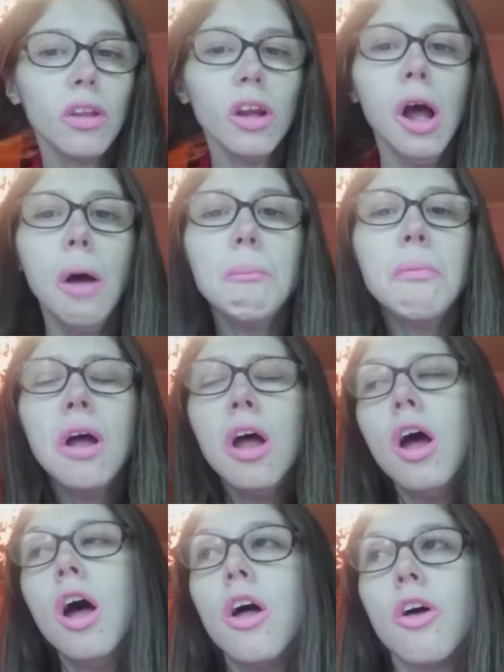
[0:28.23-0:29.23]
um,
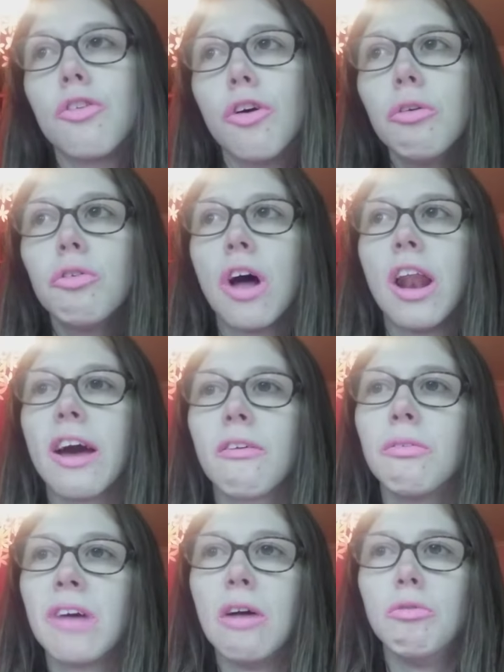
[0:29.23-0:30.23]
the songs I like
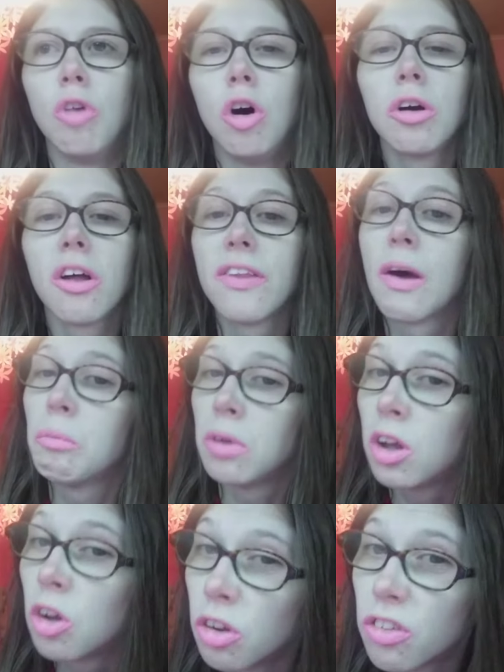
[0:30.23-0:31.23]
from Camp Rock that we
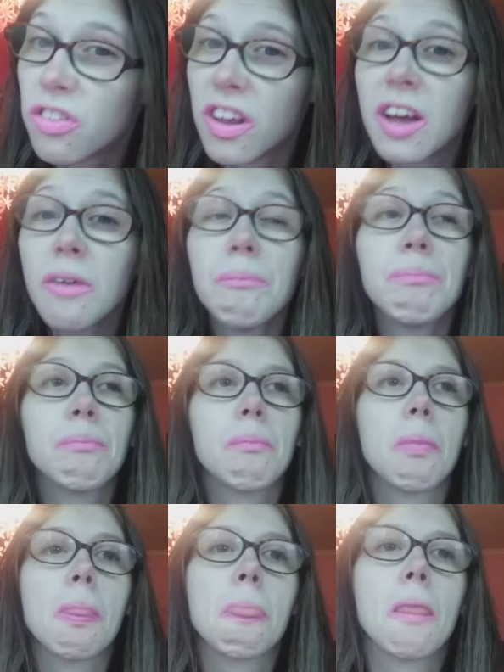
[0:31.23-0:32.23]
could sing.
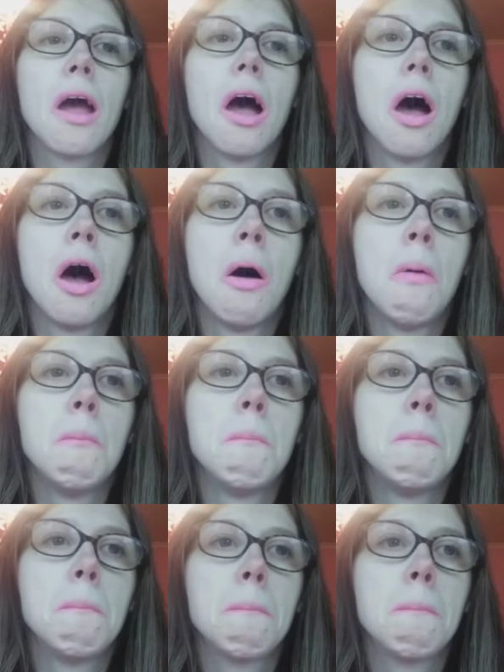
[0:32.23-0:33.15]
Um,